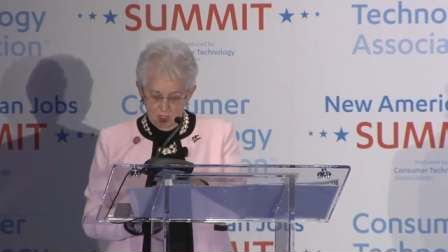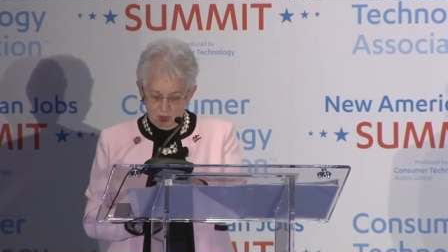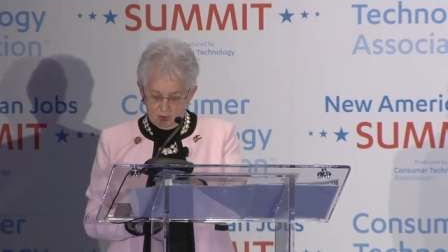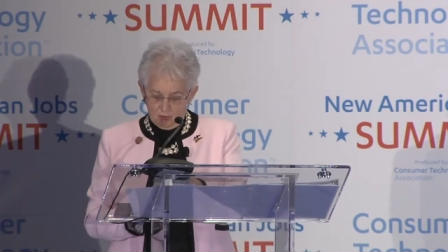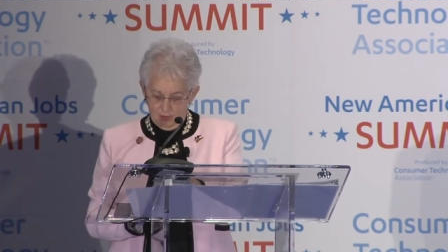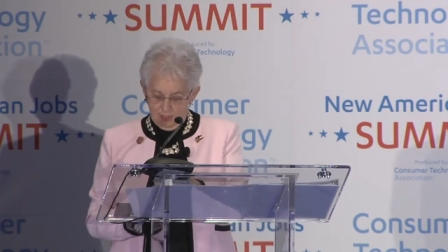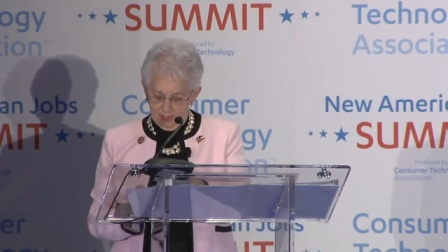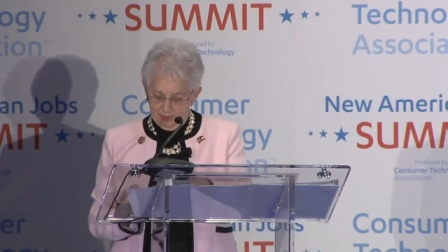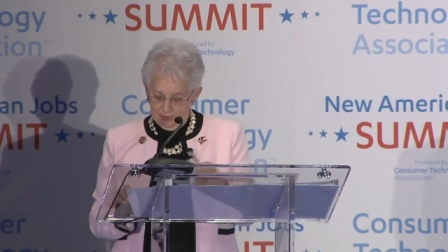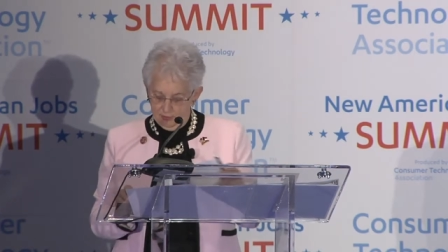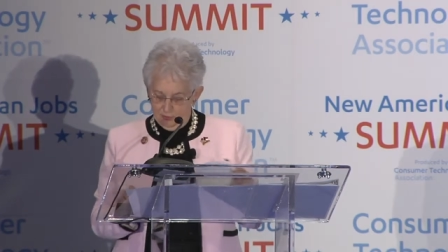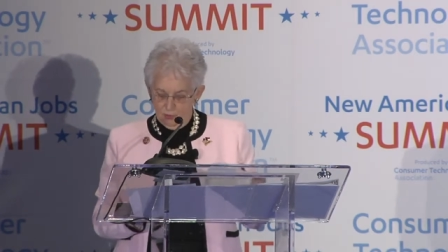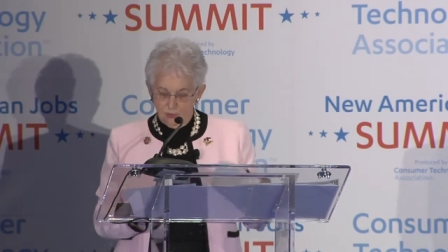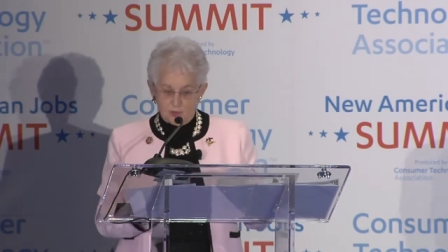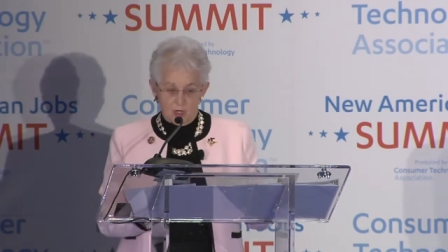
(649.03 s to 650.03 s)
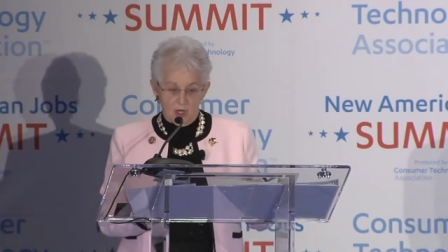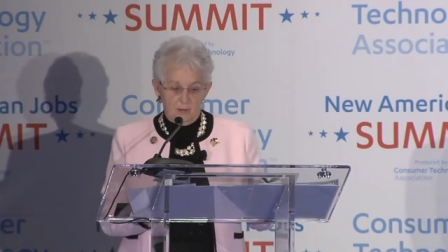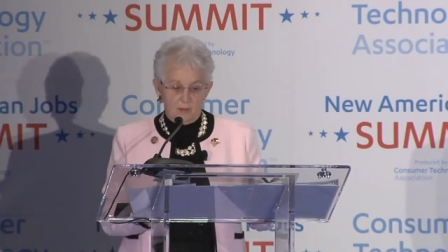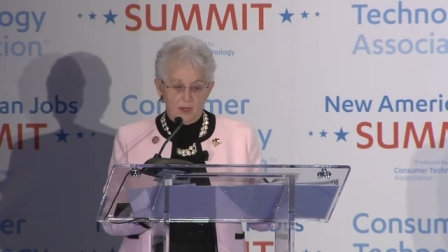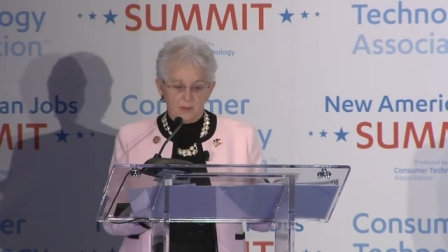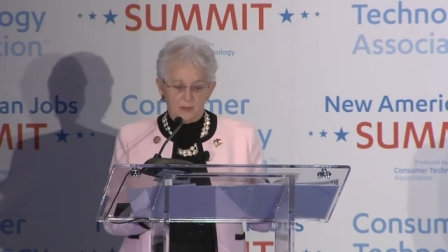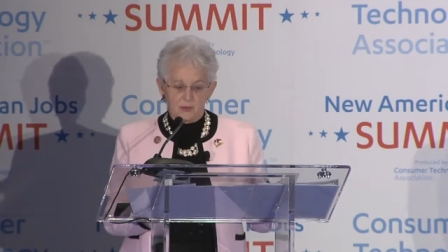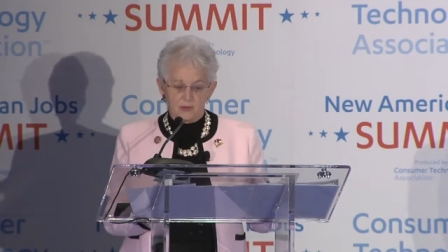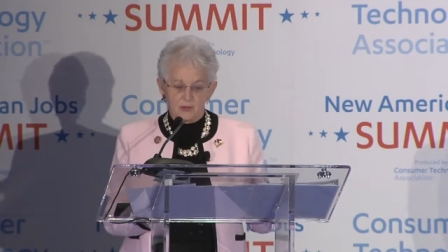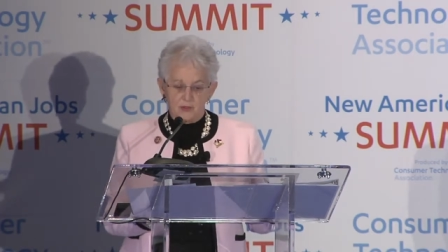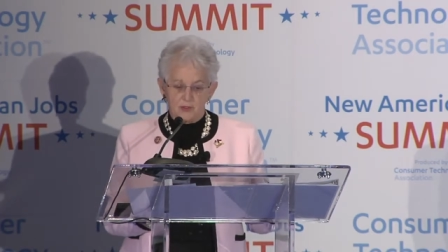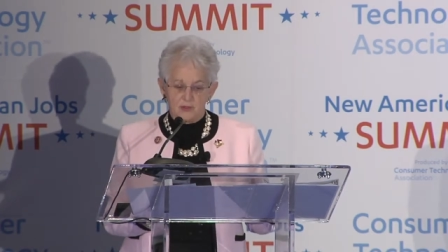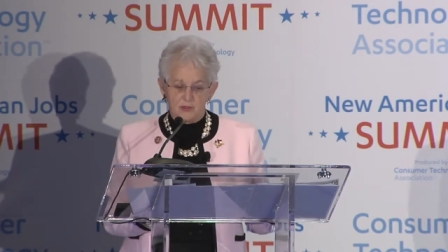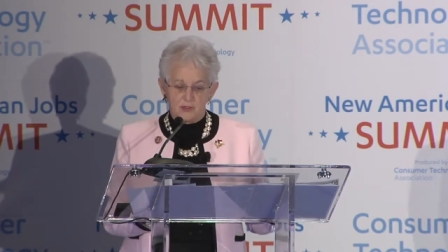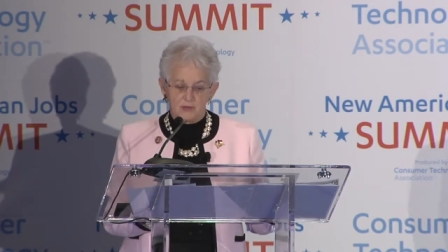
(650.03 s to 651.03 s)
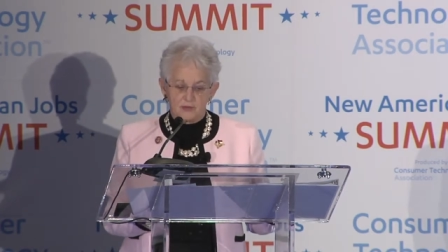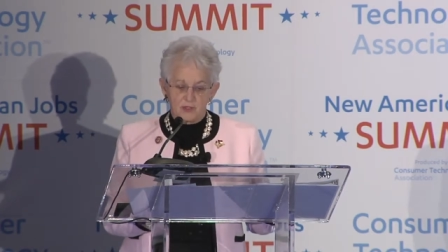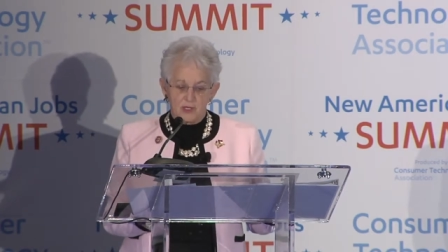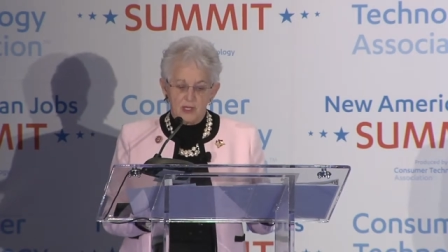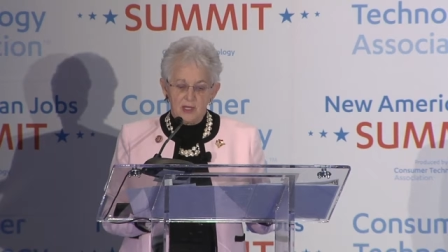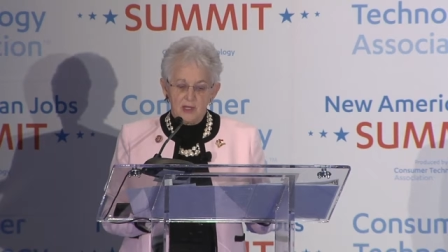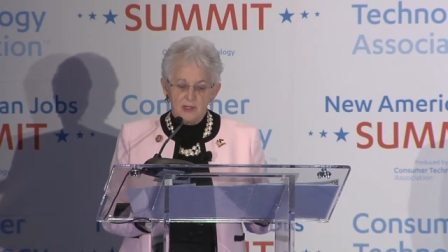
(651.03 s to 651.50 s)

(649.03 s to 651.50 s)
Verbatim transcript: or creating new job opportunities.